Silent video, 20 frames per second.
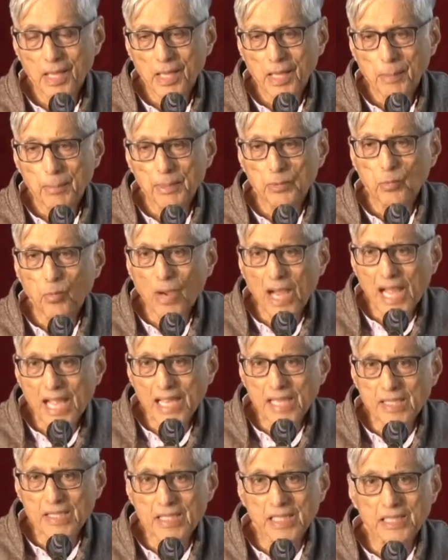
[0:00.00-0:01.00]
But why
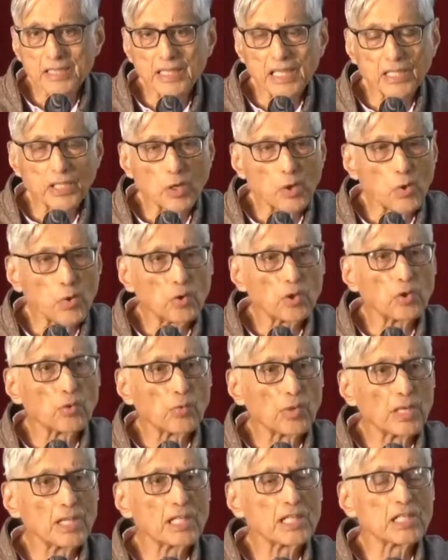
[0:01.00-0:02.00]
is it that the whole
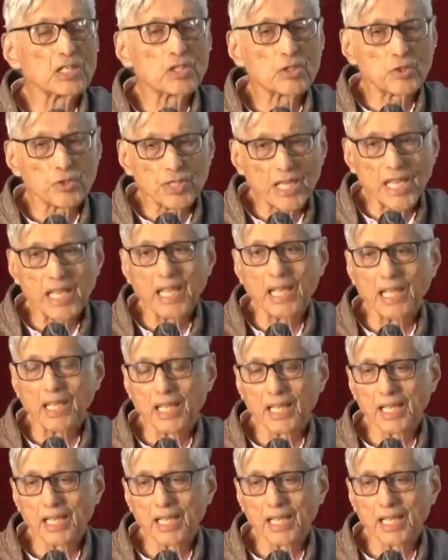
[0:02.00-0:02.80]
world today